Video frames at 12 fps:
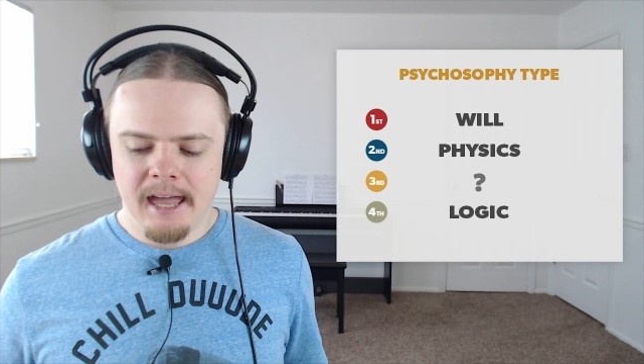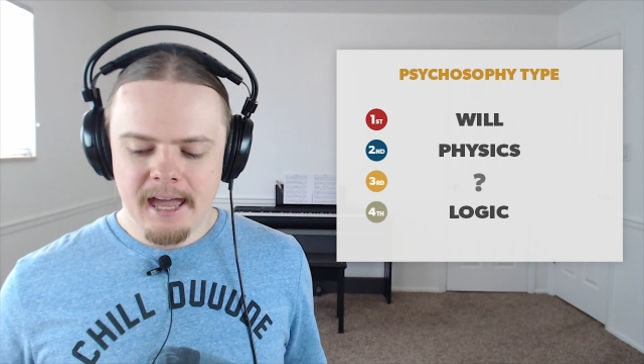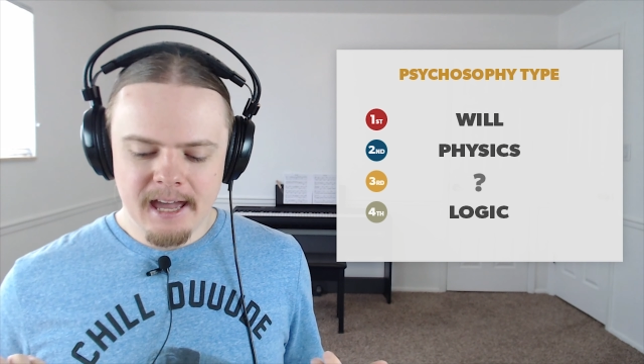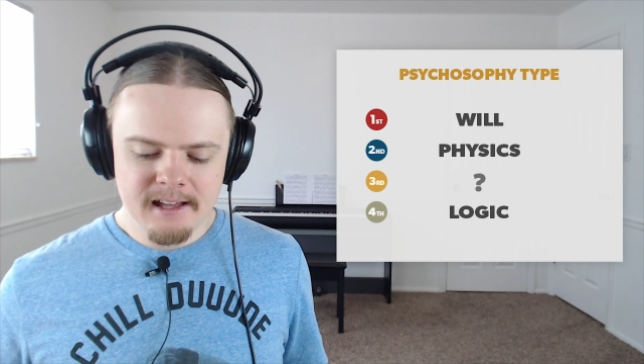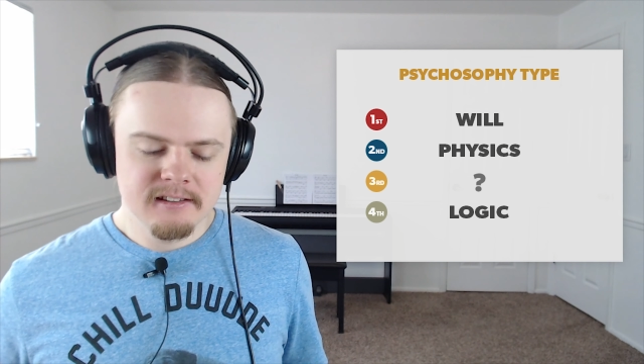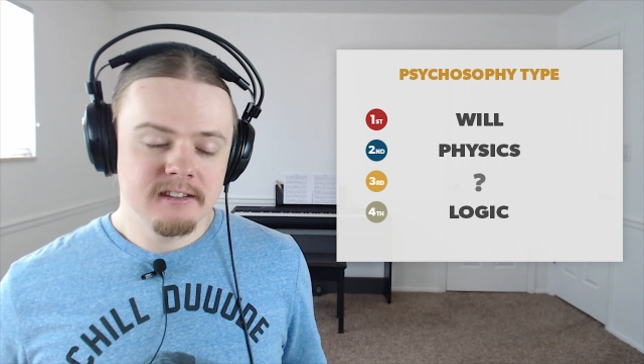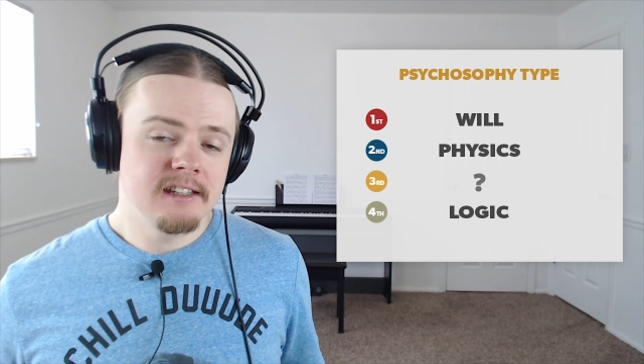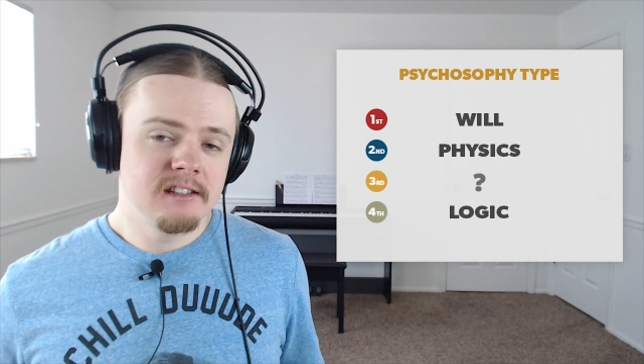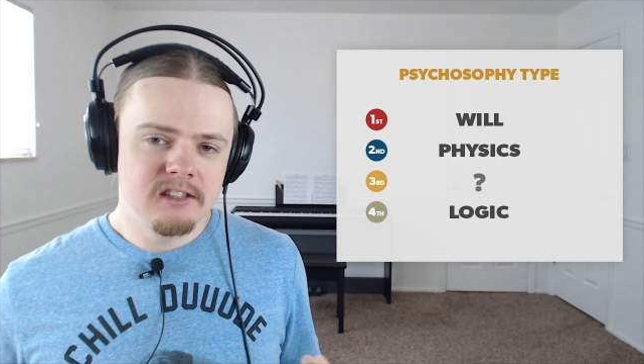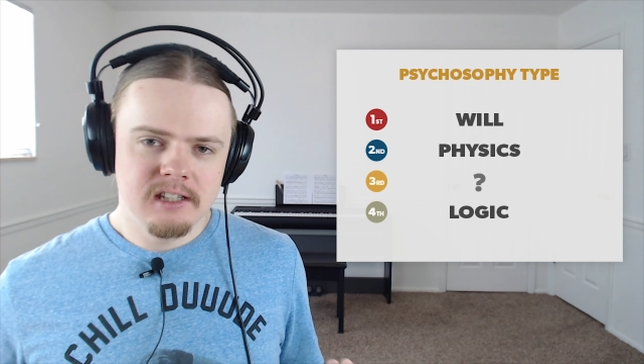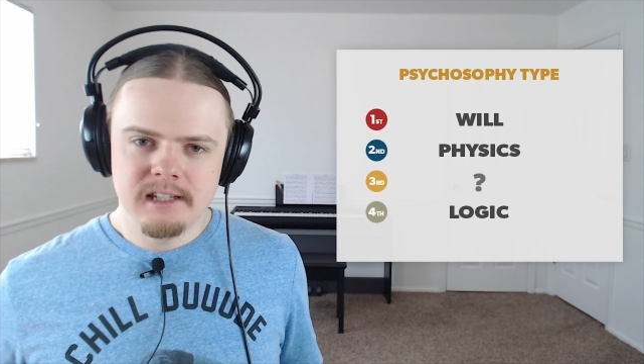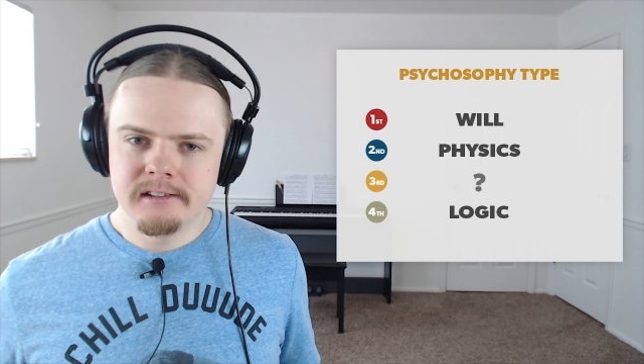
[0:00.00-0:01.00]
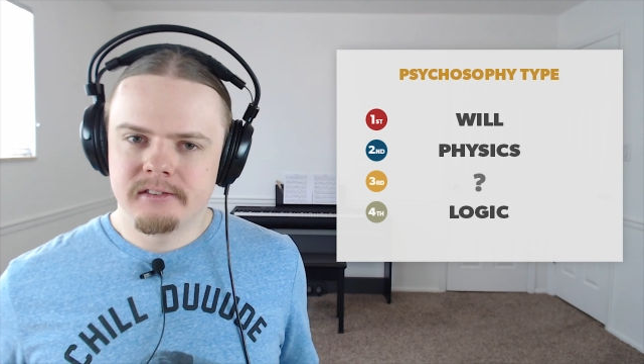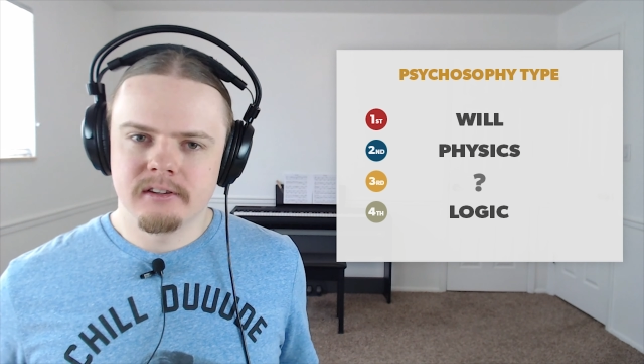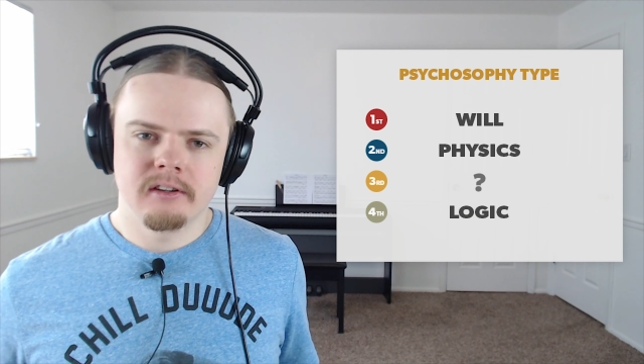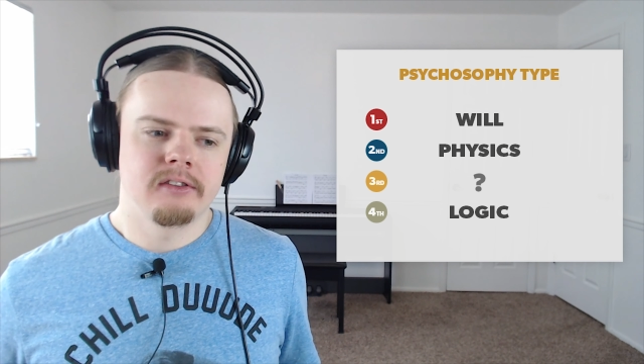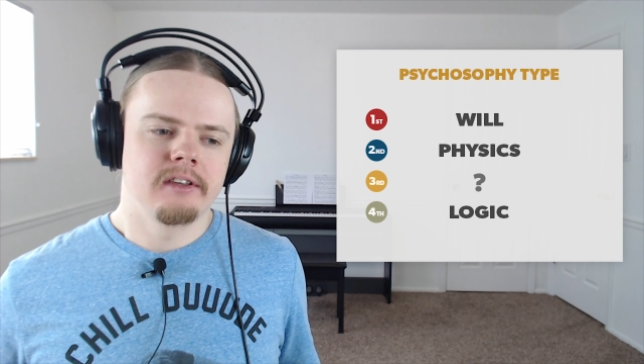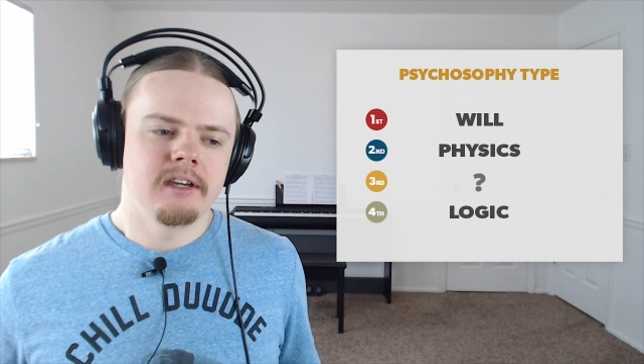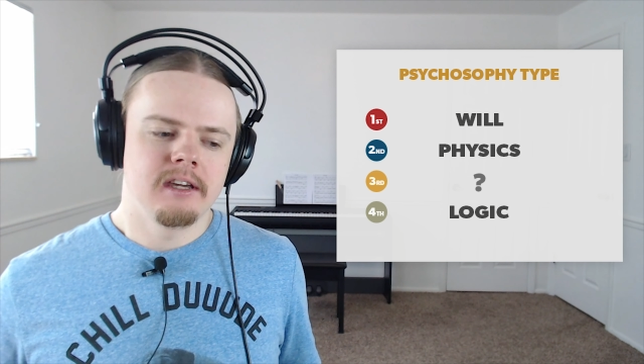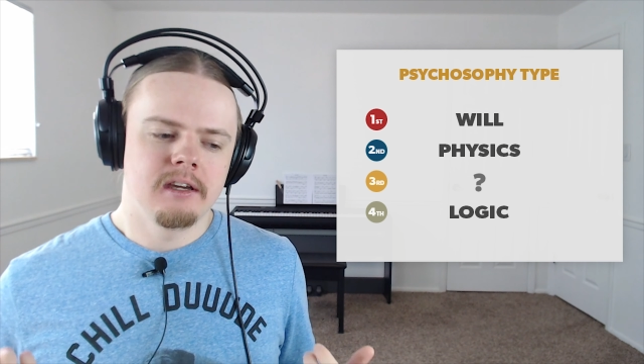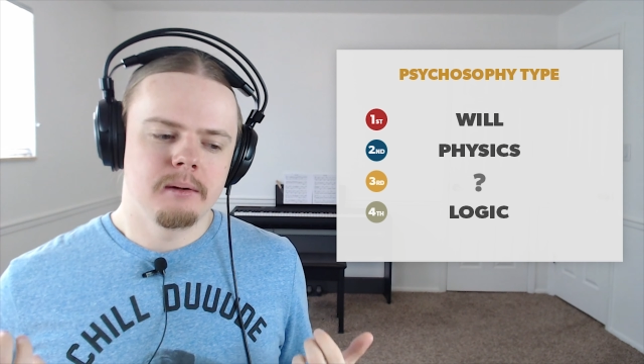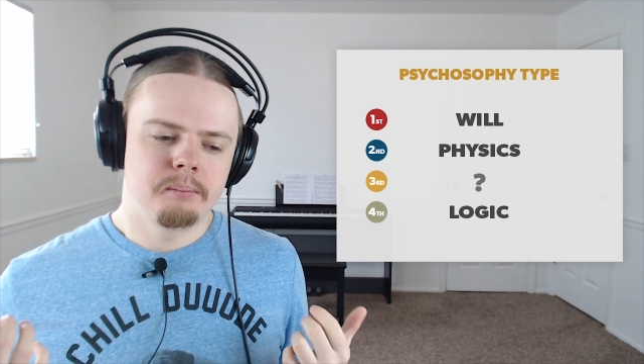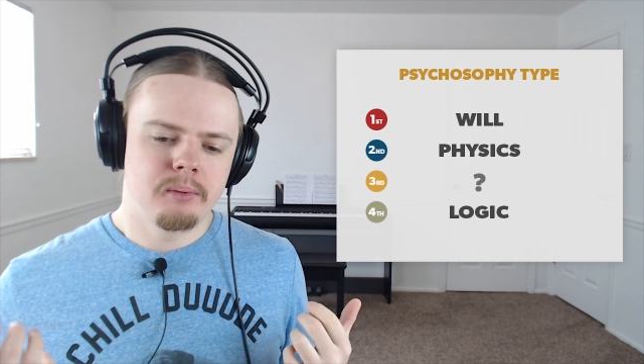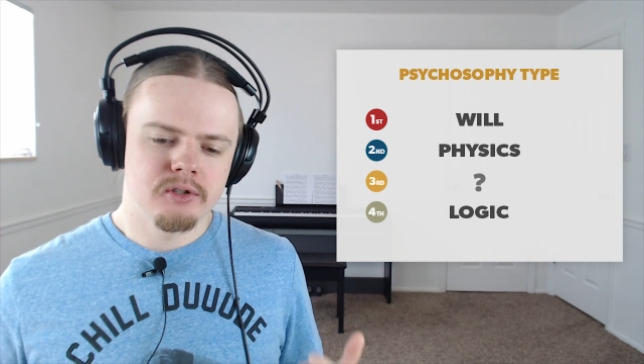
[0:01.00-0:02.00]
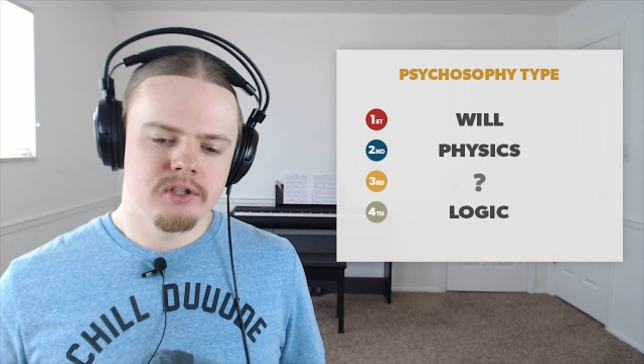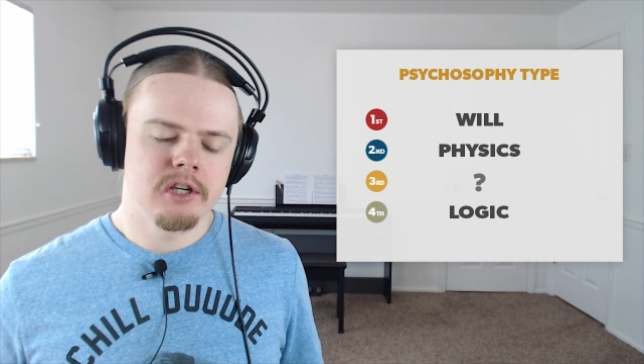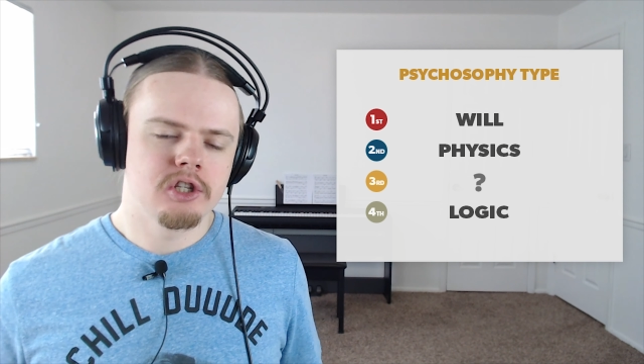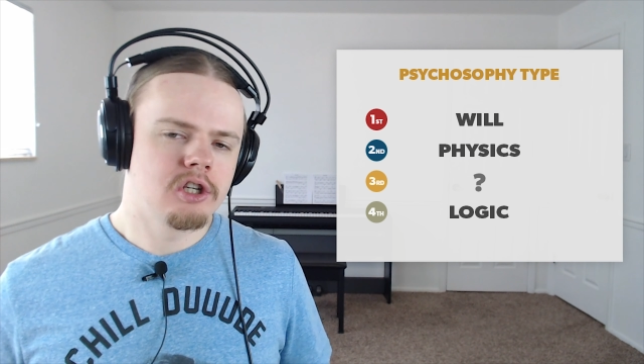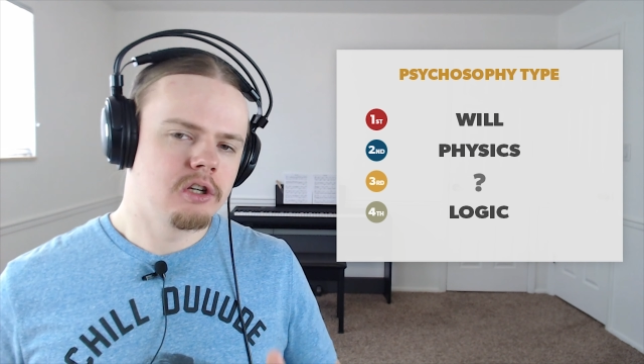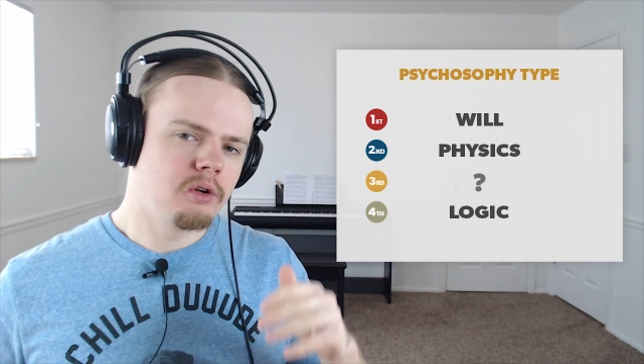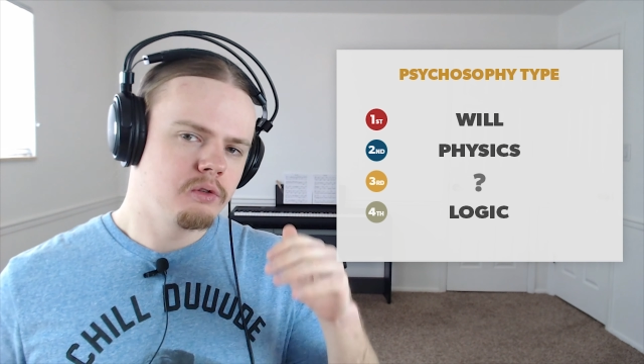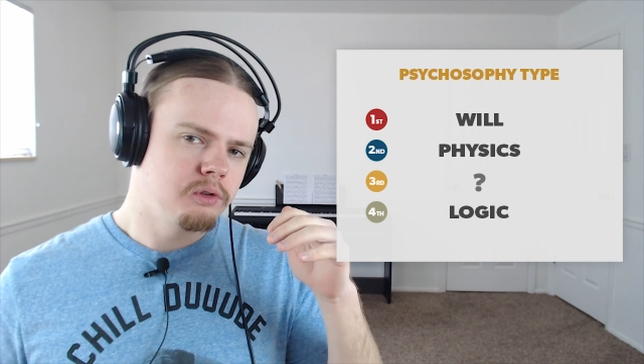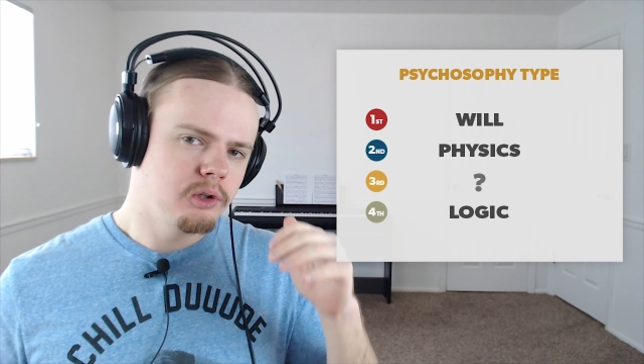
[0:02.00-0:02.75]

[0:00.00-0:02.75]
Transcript: And indeed, the position of